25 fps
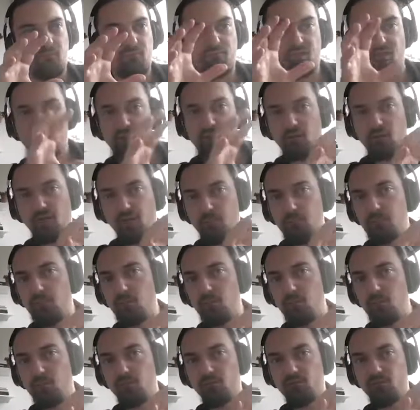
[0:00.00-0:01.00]
very
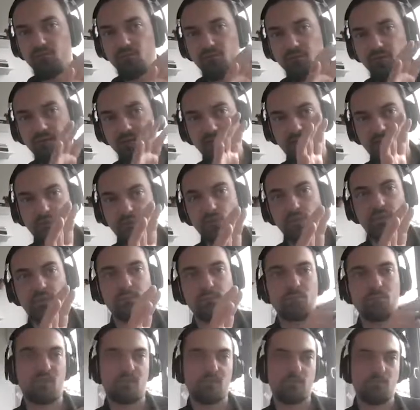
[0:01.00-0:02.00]
happy with the
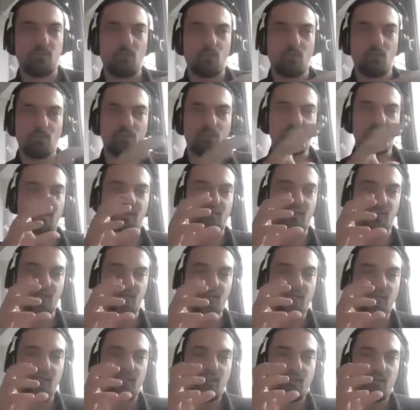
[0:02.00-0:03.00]
algorithm exploring
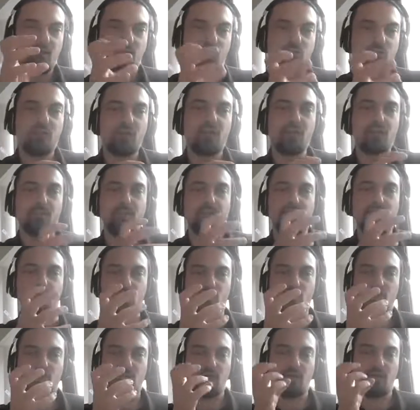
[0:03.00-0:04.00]
this
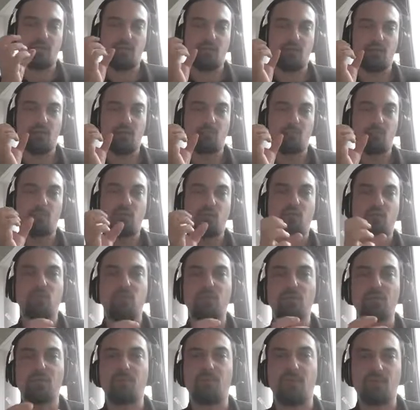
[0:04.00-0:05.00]
three-dimensional
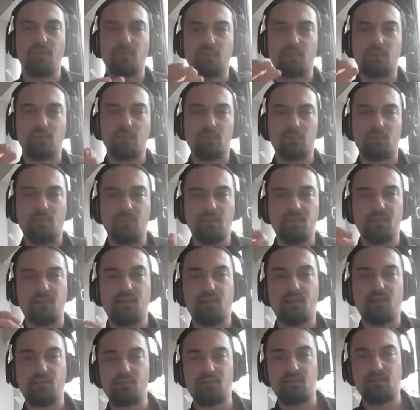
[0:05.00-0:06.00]
three-particle
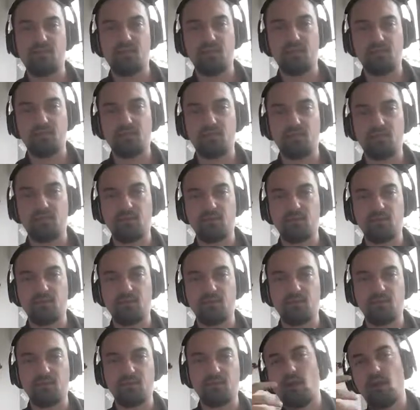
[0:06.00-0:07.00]
entangled state.
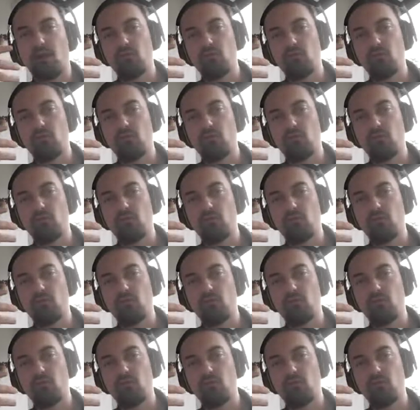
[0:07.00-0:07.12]
Then